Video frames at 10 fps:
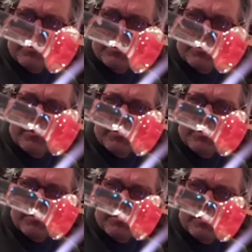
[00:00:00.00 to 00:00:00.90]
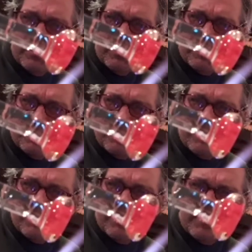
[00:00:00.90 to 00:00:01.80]

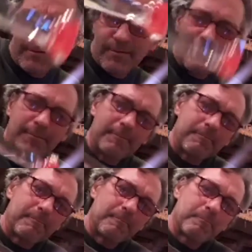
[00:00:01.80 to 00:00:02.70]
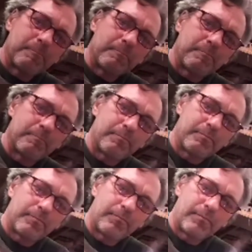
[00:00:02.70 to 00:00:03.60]

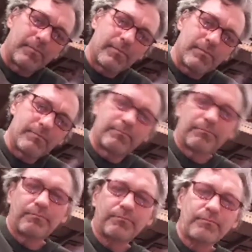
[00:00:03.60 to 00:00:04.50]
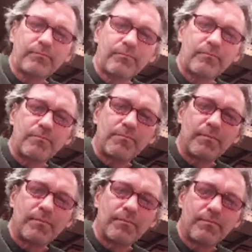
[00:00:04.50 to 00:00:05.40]

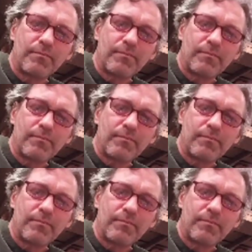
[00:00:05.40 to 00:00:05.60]
(no one is talking)